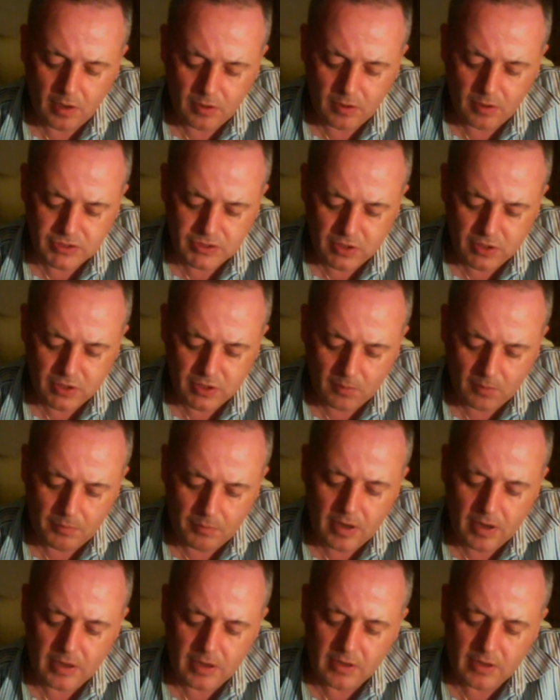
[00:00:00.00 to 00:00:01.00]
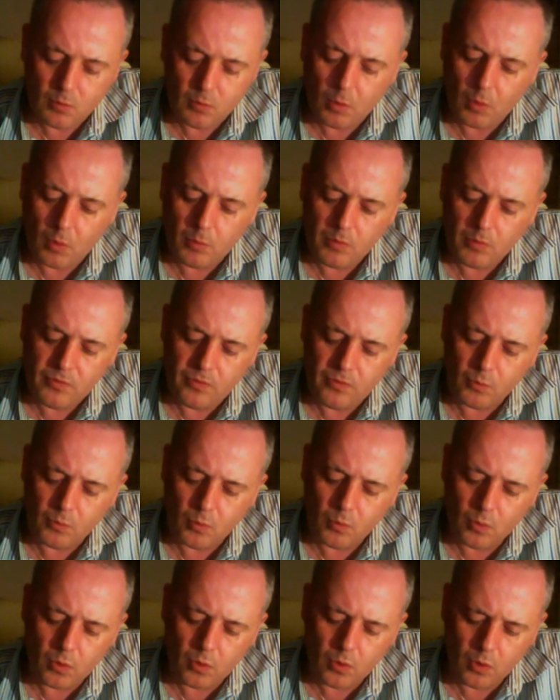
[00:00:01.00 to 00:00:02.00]
start bracket, what with the
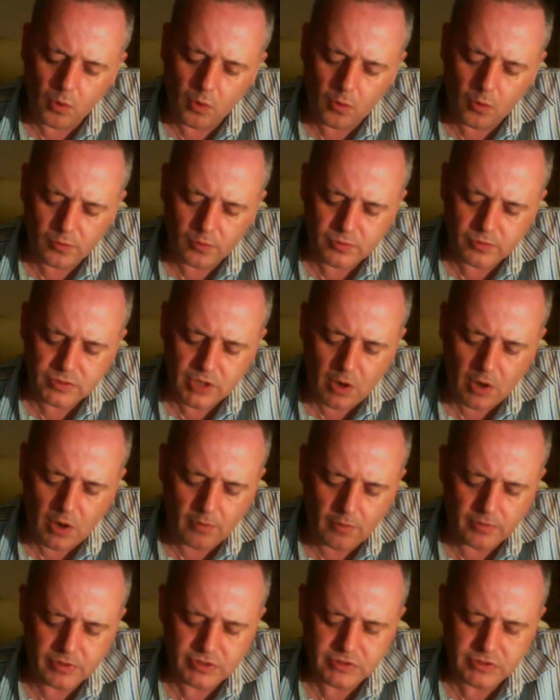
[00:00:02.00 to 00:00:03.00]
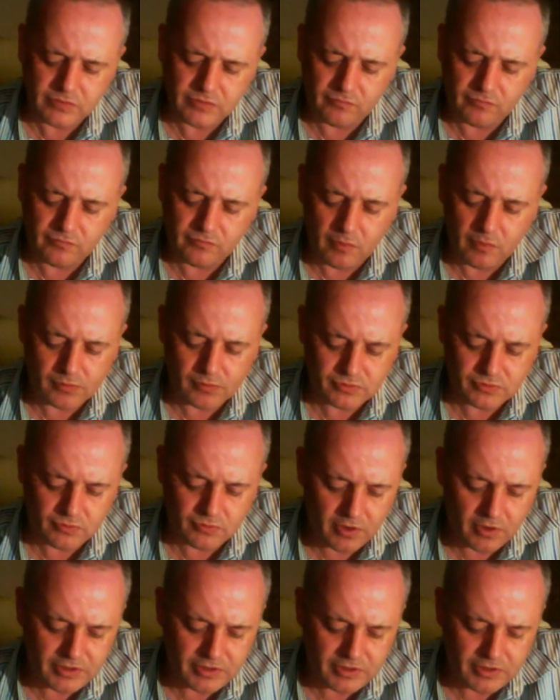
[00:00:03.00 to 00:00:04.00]
Warhol's horrors of Rolls
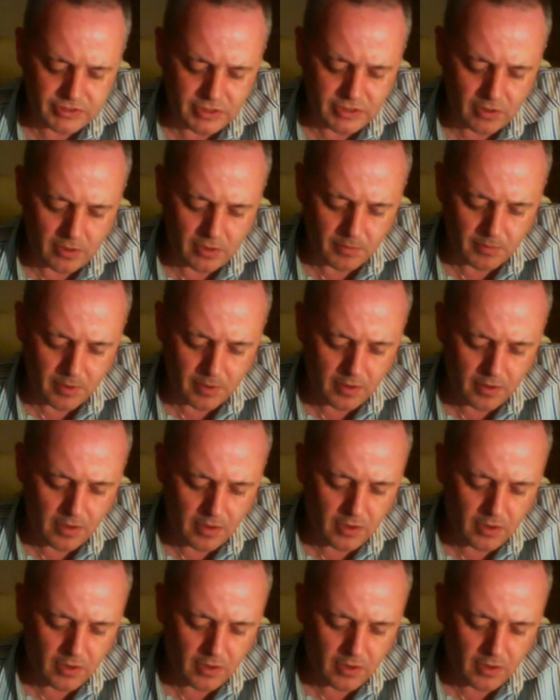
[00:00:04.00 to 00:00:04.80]
Royce, comma,